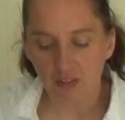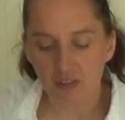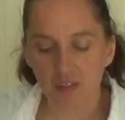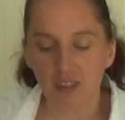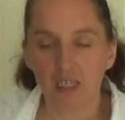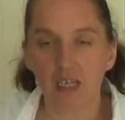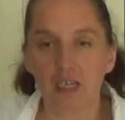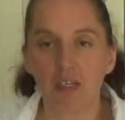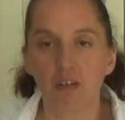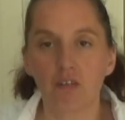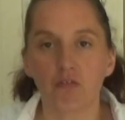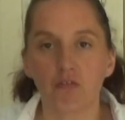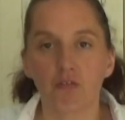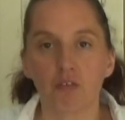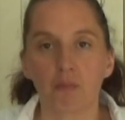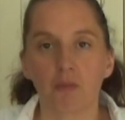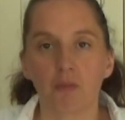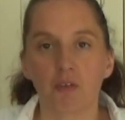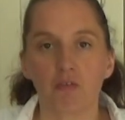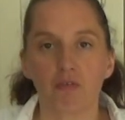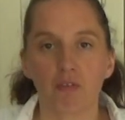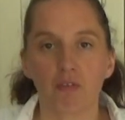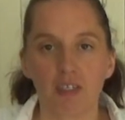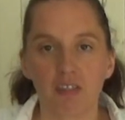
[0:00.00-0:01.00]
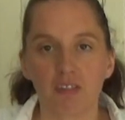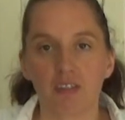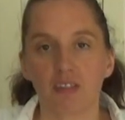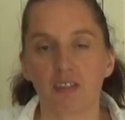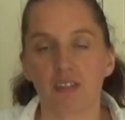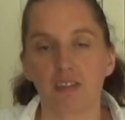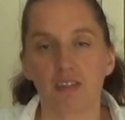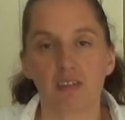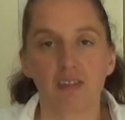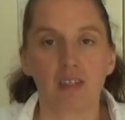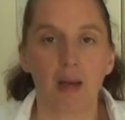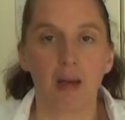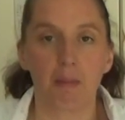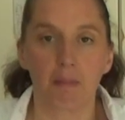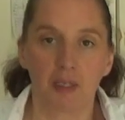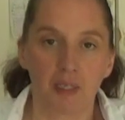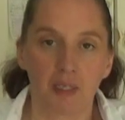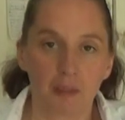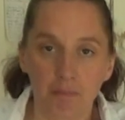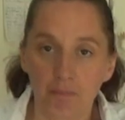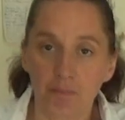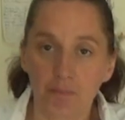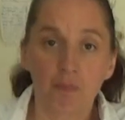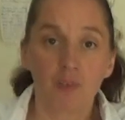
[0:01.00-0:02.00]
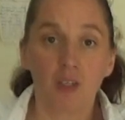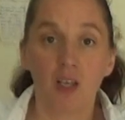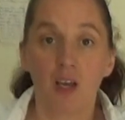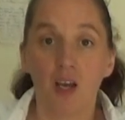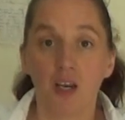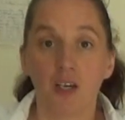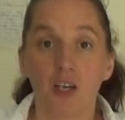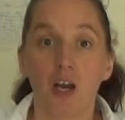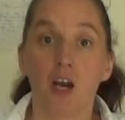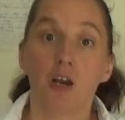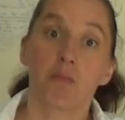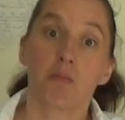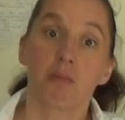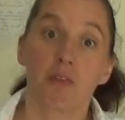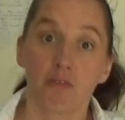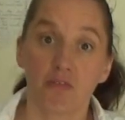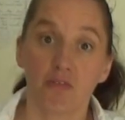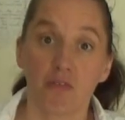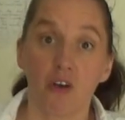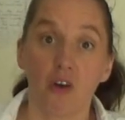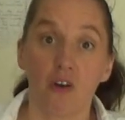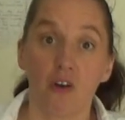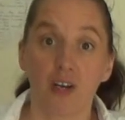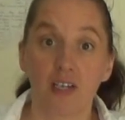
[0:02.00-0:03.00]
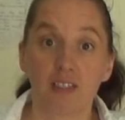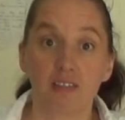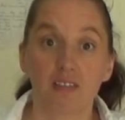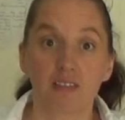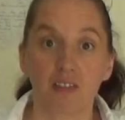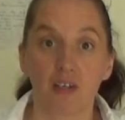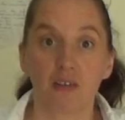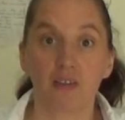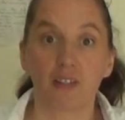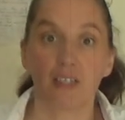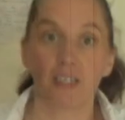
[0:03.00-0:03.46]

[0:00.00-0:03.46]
skin from the rest of the salmon and hope the flies don't